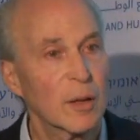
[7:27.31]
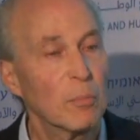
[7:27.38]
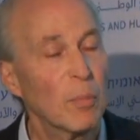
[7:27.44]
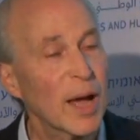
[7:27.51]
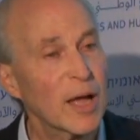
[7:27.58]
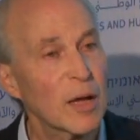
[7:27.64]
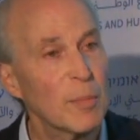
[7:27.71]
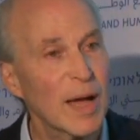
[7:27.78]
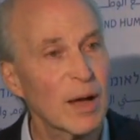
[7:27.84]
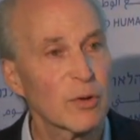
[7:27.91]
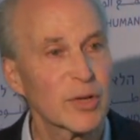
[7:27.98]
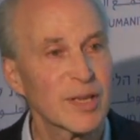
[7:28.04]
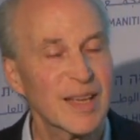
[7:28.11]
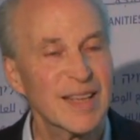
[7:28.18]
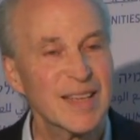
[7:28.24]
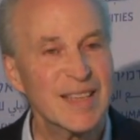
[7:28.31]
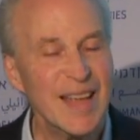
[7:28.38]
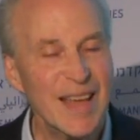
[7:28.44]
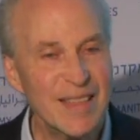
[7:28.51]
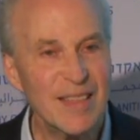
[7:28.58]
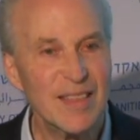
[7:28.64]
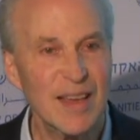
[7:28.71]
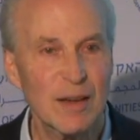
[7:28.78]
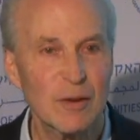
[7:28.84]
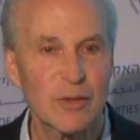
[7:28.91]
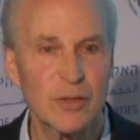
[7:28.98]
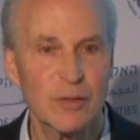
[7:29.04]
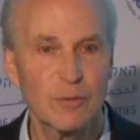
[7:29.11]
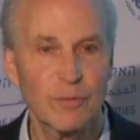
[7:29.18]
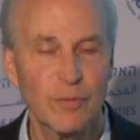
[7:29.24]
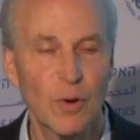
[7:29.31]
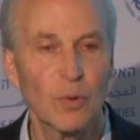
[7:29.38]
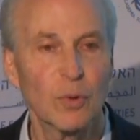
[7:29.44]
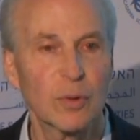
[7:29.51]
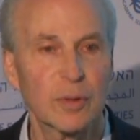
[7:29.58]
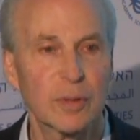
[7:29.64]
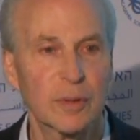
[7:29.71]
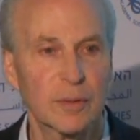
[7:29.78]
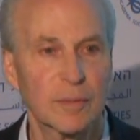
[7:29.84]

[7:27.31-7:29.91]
by about 10,000-fold.